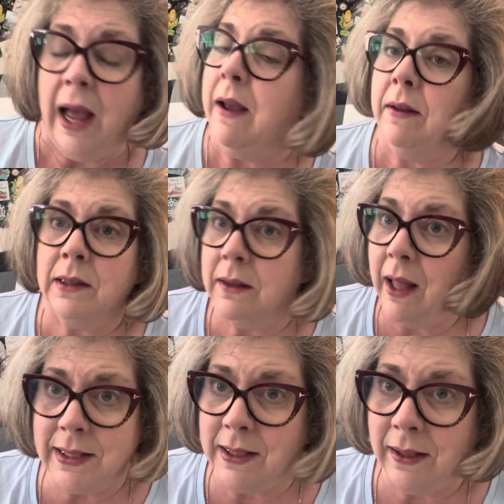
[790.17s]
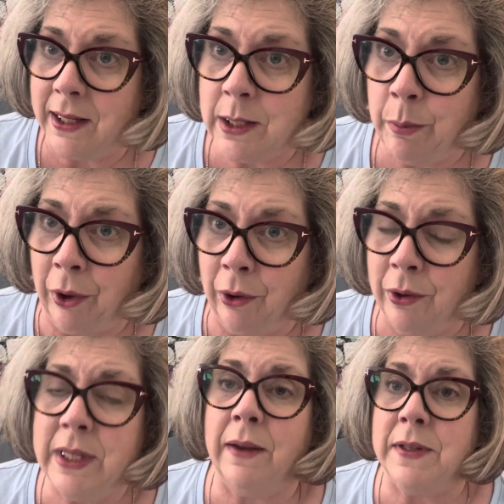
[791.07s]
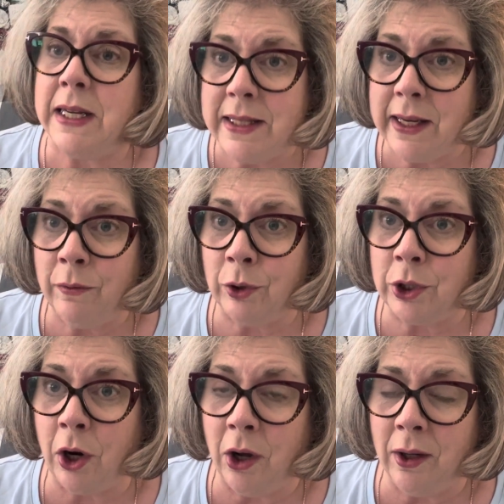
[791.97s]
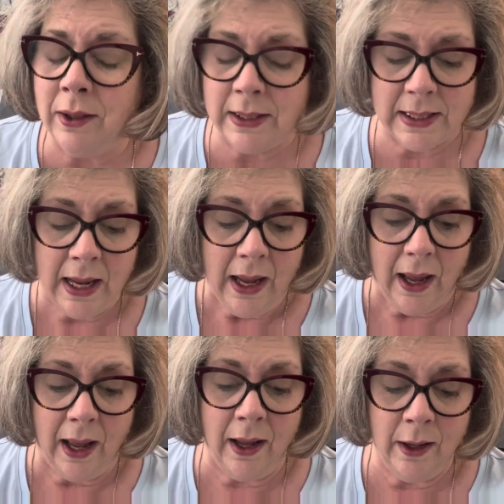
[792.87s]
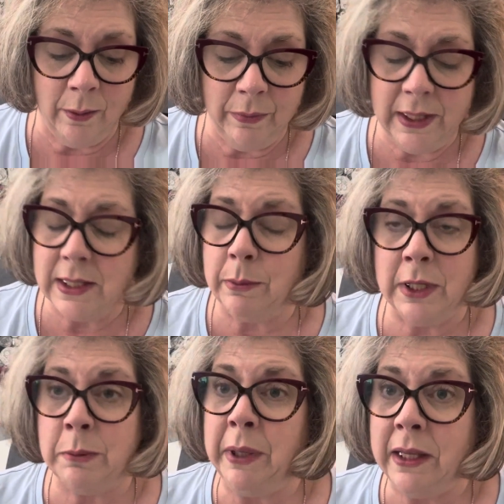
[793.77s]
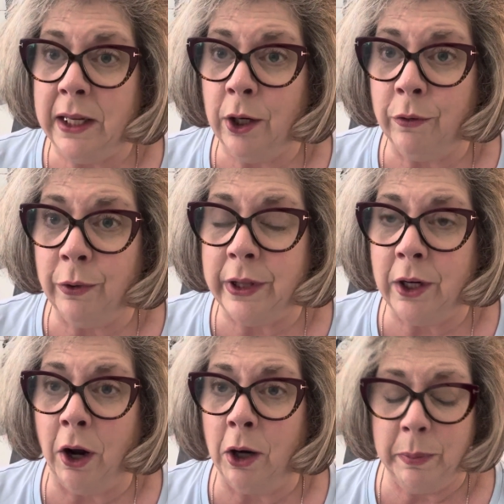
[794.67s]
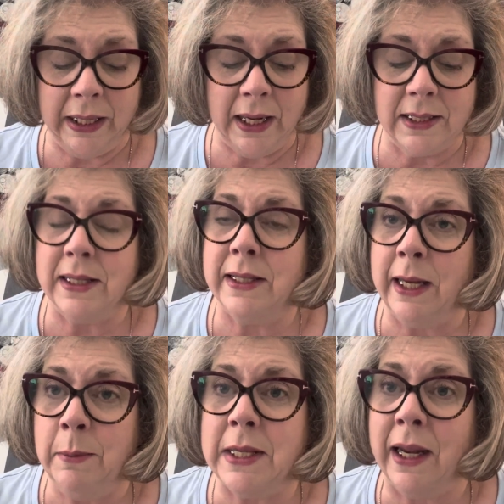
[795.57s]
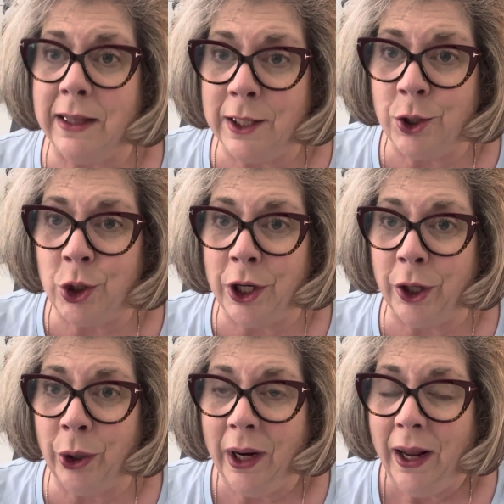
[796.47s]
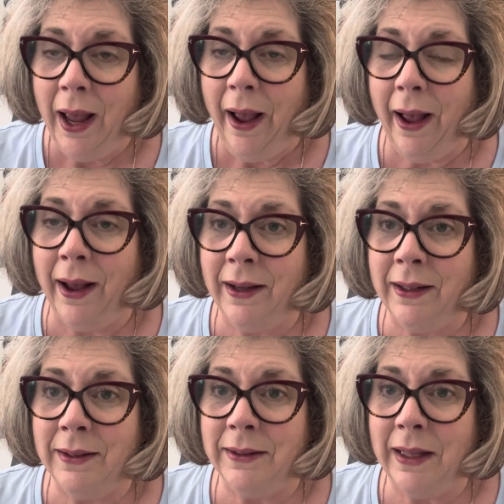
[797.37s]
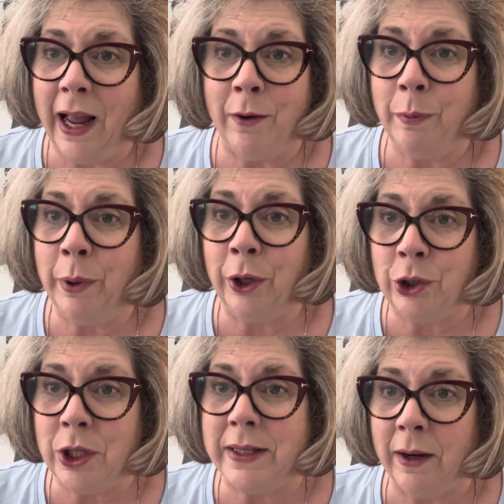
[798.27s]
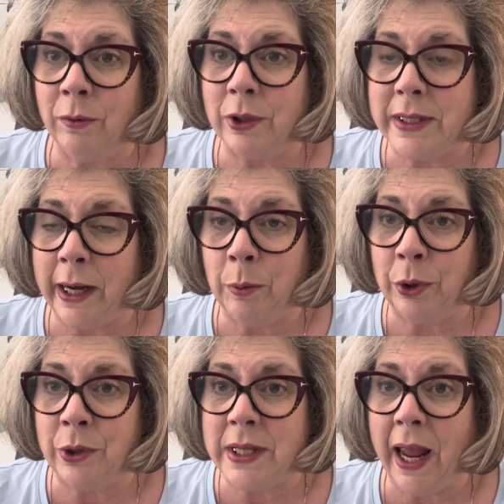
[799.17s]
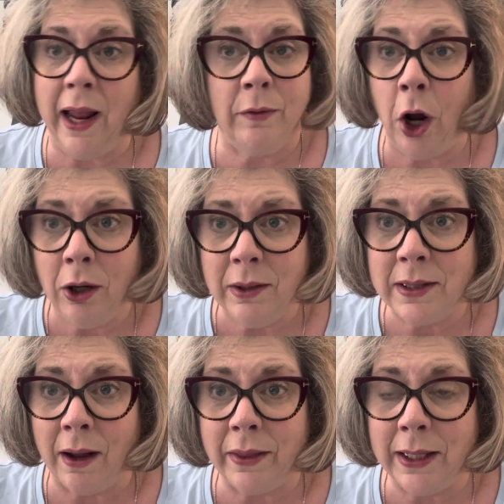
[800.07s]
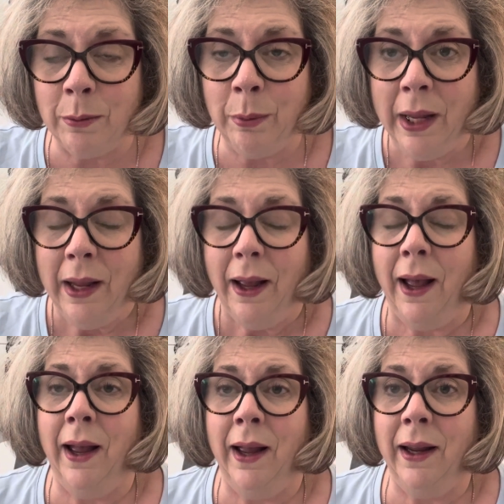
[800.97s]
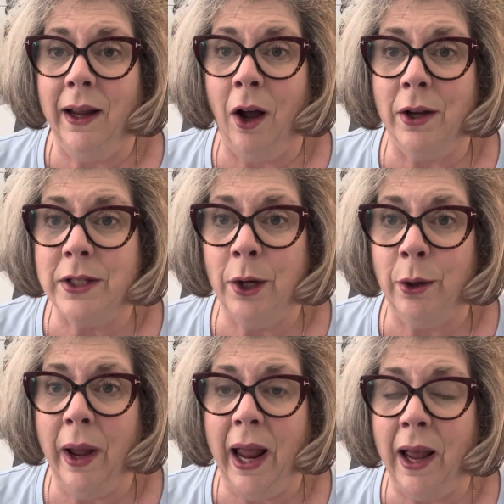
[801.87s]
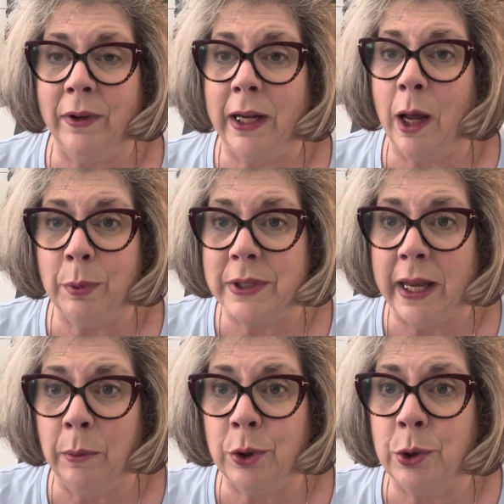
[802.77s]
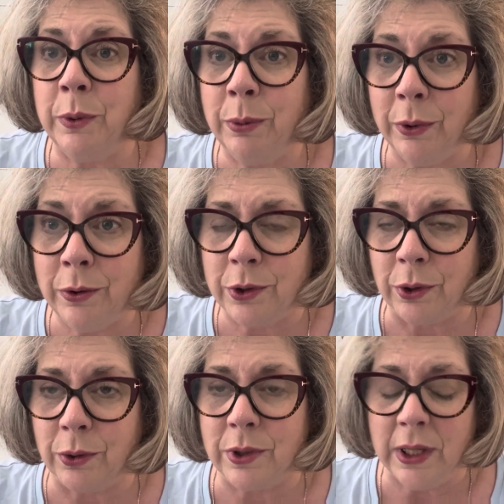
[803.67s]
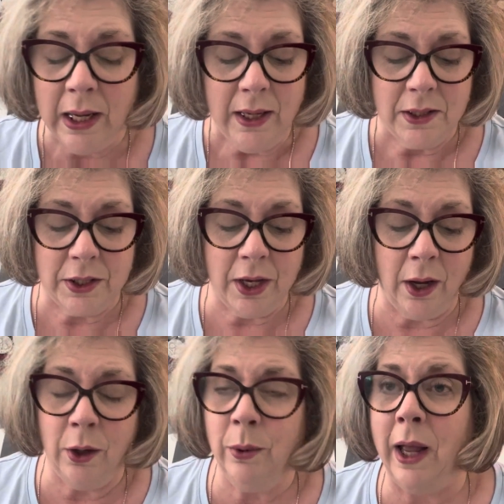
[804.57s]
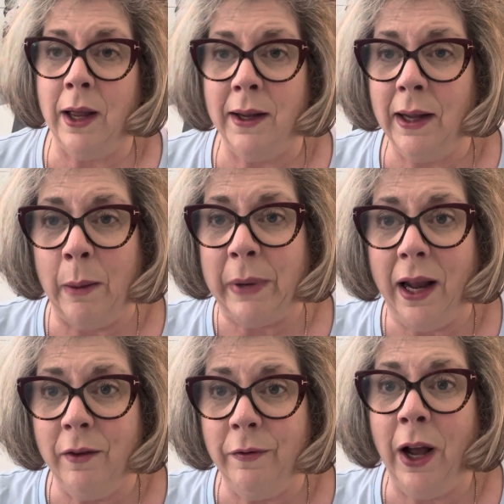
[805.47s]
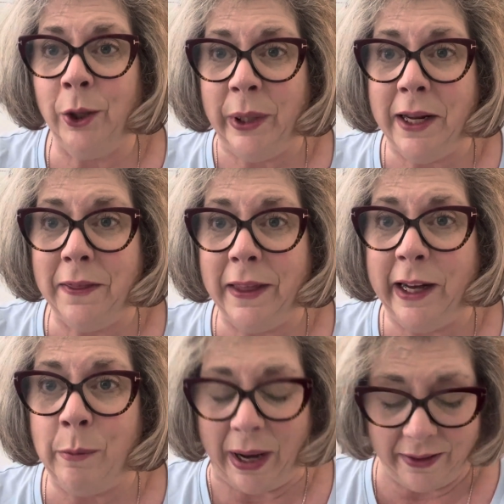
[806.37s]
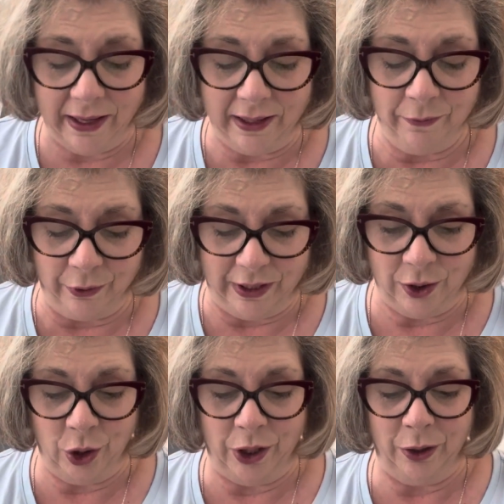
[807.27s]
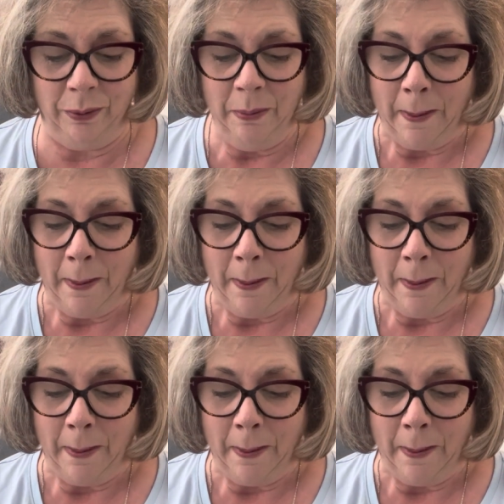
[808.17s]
lots and lots of birds. I've seen several dogs. This must be the year for the dog because it seems like this year I've purchased several samplers that have dogs on them. I also have a couple samplers with roosters. So I'm kind of following a theme, I think, for this year.